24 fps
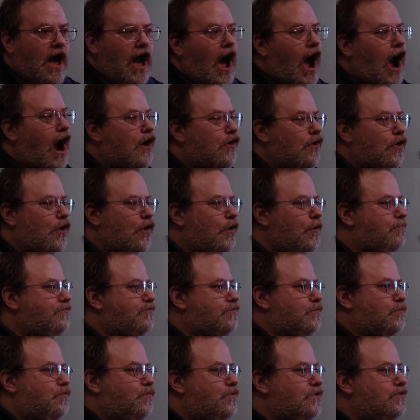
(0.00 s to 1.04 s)
Our hopes
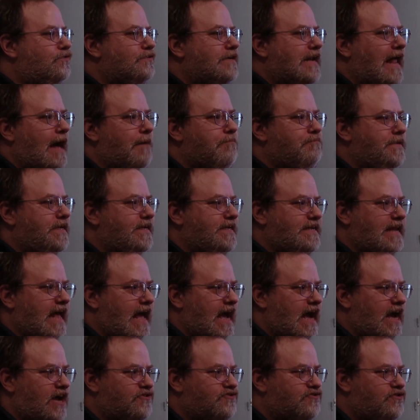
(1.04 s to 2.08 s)
will not be
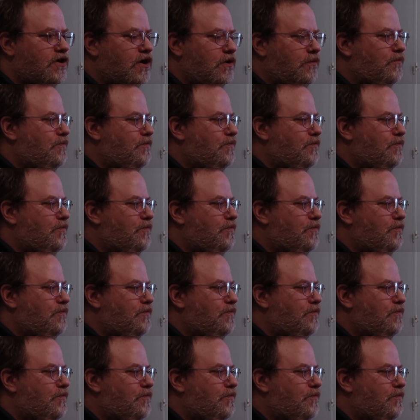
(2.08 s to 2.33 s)
dashed.